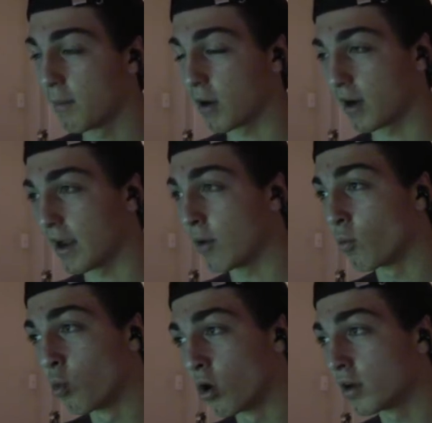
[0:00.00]
but it
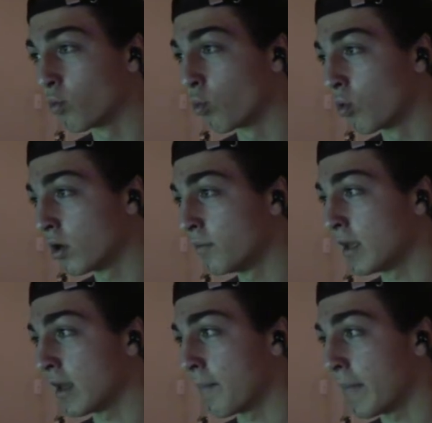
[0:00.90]
would
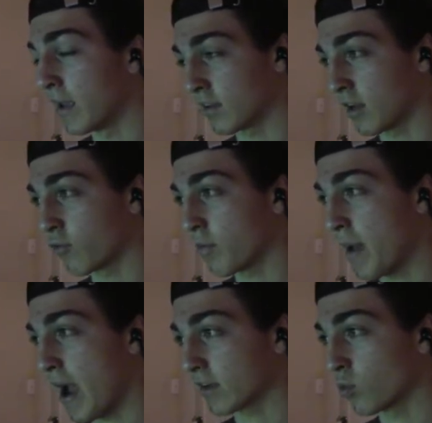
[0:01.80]
be amazing if we
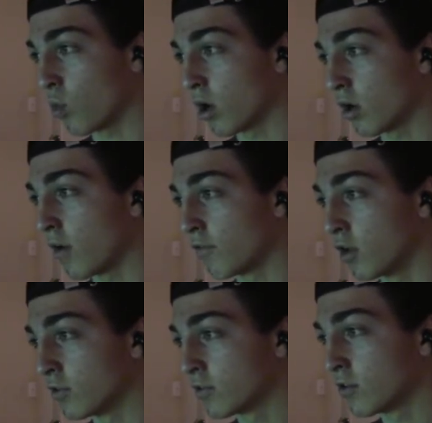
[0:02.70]
packed one of
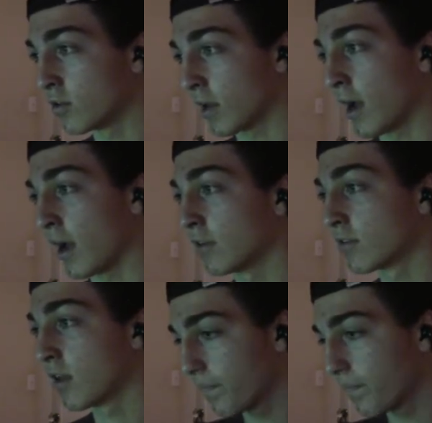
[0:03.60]
those two guys.